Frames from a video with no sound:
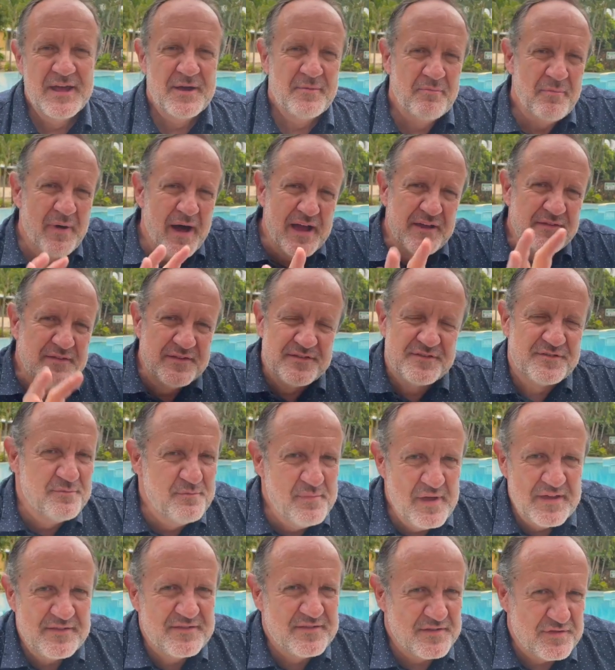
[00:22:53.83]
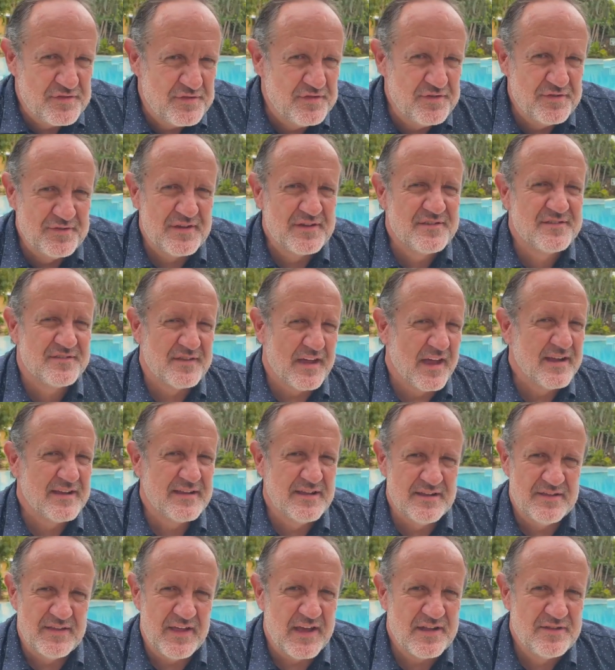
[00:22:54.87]
may this message do
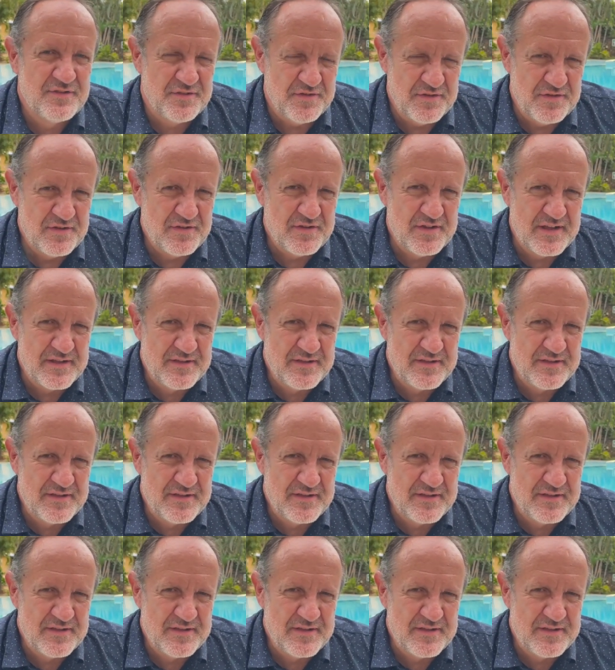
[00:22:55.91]
exactly that to you.